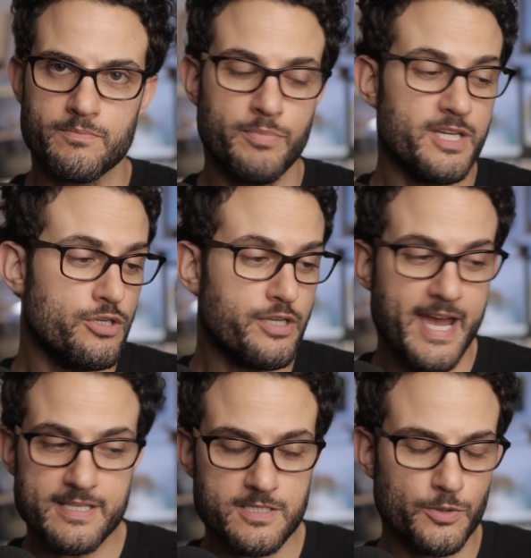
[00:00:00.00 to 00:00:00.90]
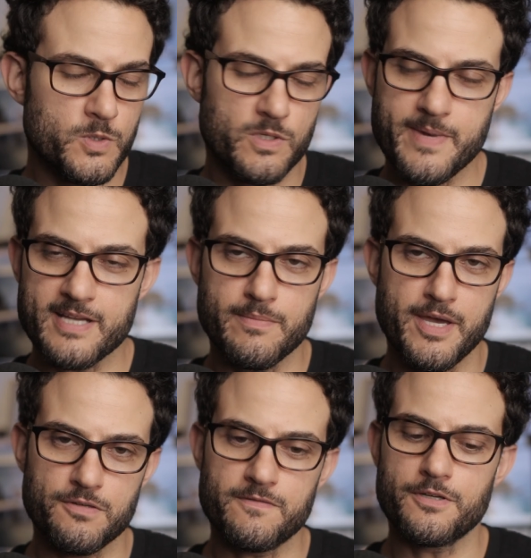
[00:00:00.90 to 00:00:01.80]
But you can still switch back to
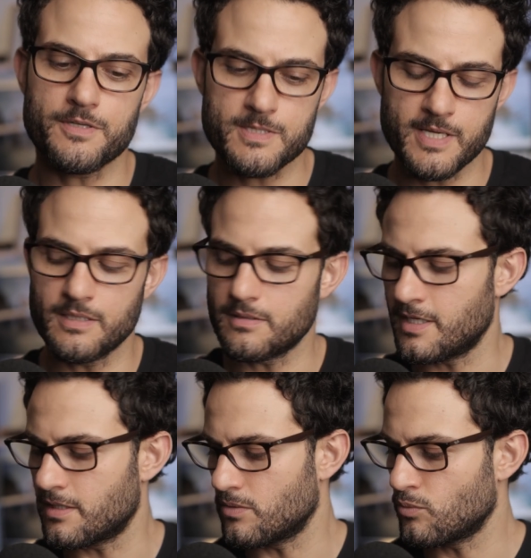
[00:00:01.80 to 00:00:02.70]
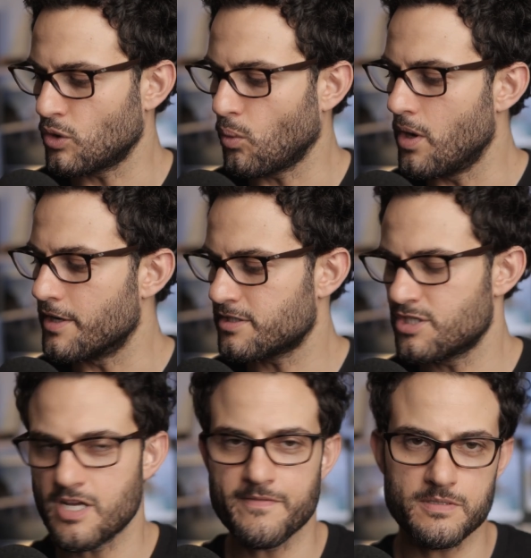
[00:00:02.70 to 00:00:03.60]
manual focus and it will work.
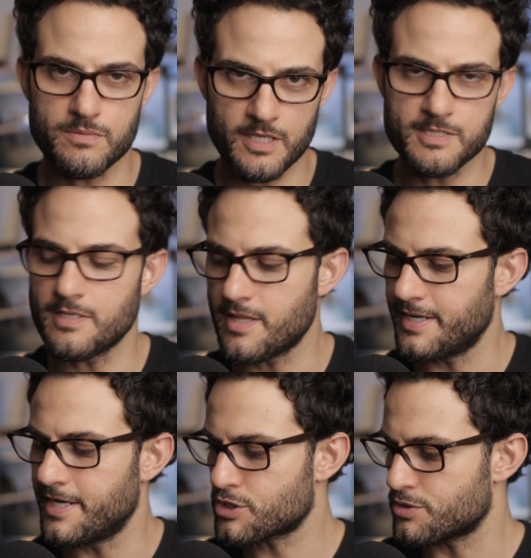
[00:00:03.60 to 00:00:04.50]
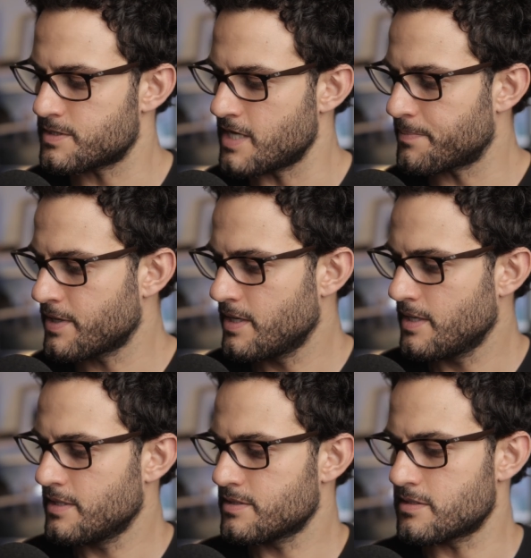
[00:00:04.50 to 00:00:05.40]
You just have to consider that extra step
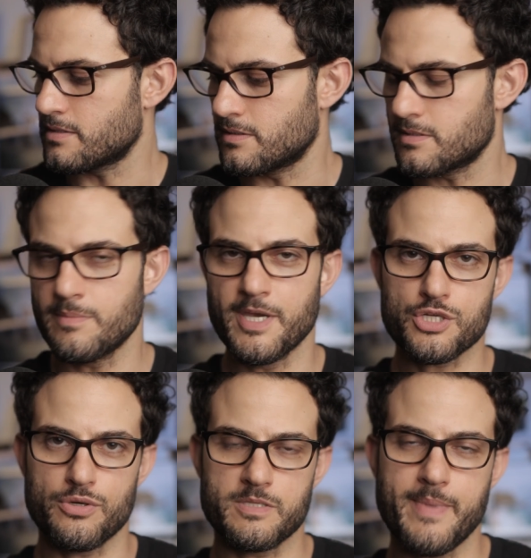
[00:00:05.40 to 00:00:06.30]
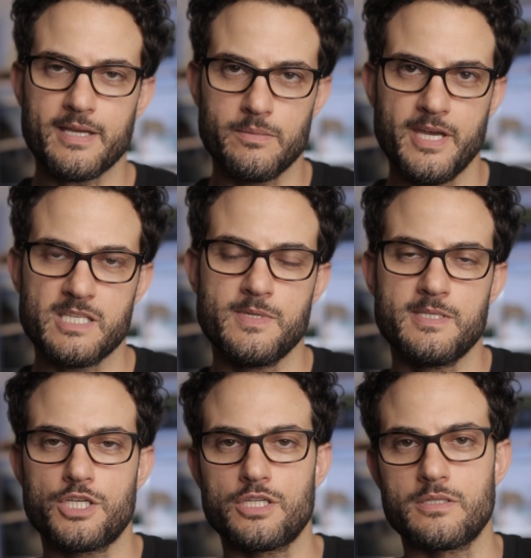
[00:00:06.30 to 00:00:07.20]
to make sure it's back at base
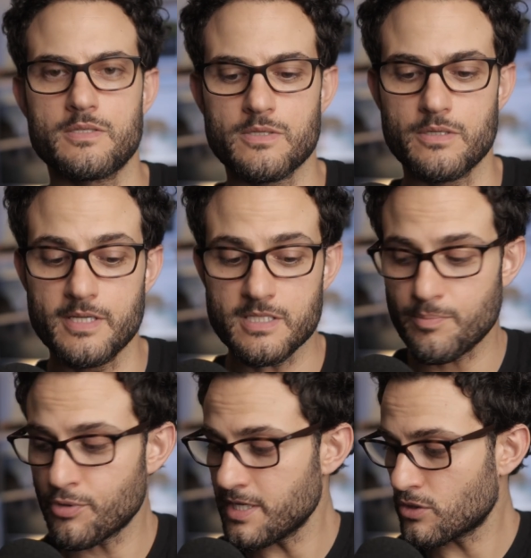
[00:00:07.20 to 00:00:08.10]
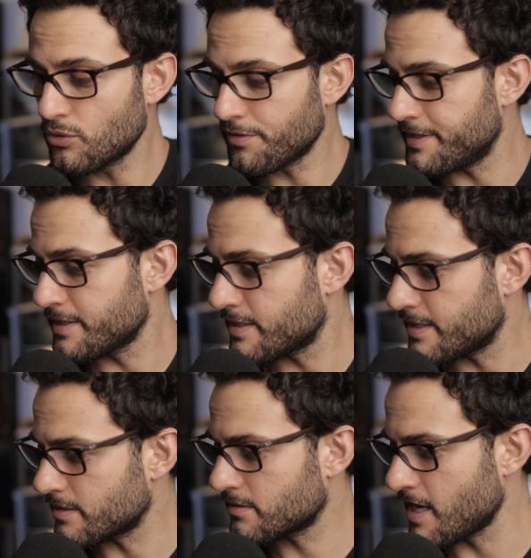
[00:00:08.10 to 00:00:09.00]
position. So it's a pretty cool thing.
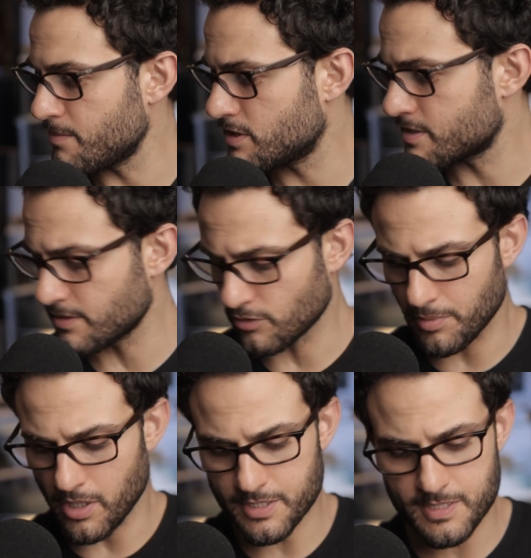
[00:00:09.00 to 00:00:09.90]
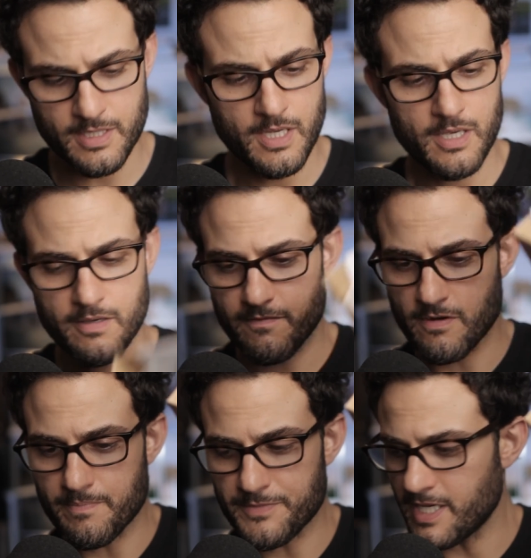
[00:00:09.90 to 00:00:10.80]
It came in this little box
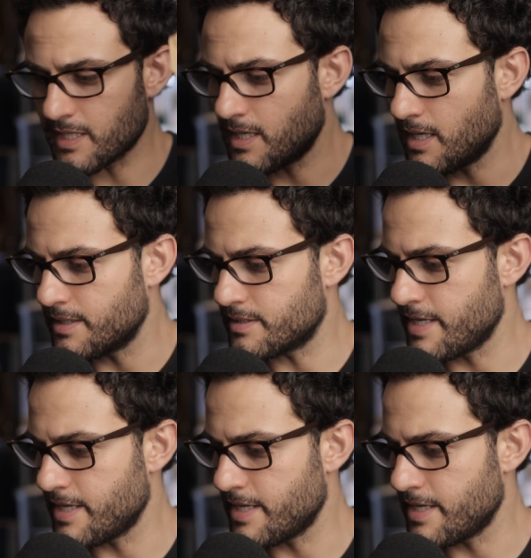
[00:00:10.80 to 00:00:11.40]
from Techart.